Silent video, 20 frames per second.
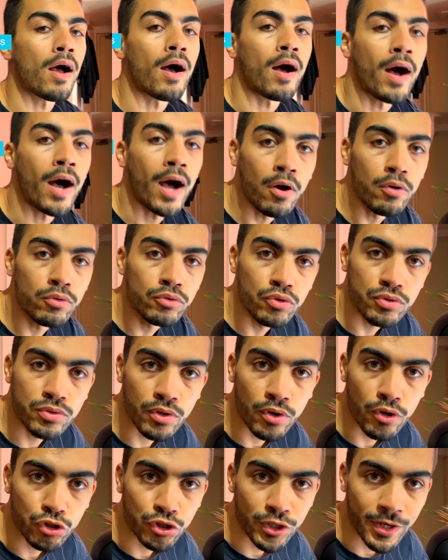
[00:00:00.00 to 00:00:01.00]
How to
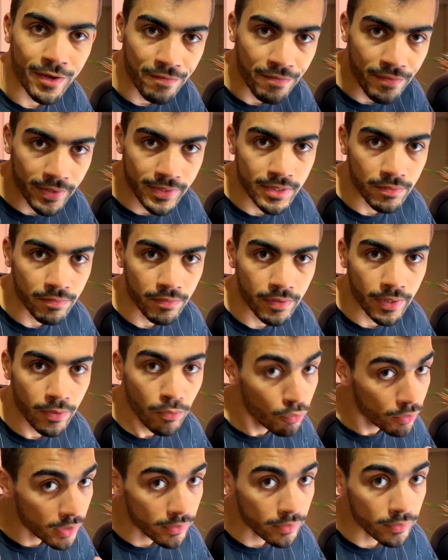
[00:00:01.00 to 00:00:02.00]
search effectively
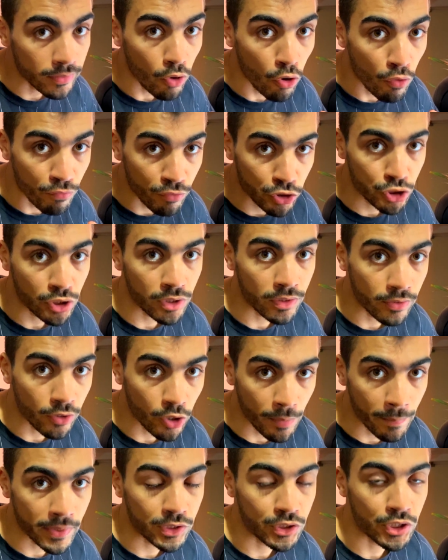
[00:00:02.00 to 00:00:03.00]
within the official
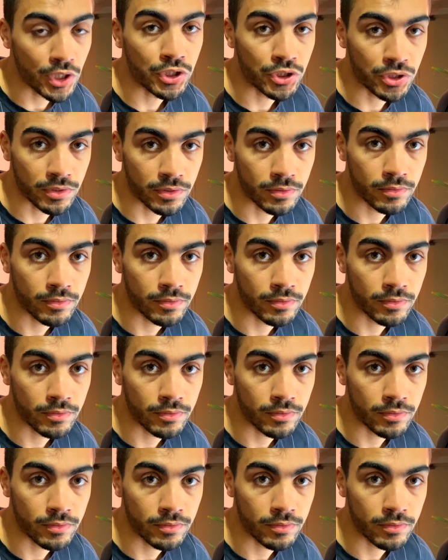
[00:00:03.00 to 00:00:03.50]
documentation.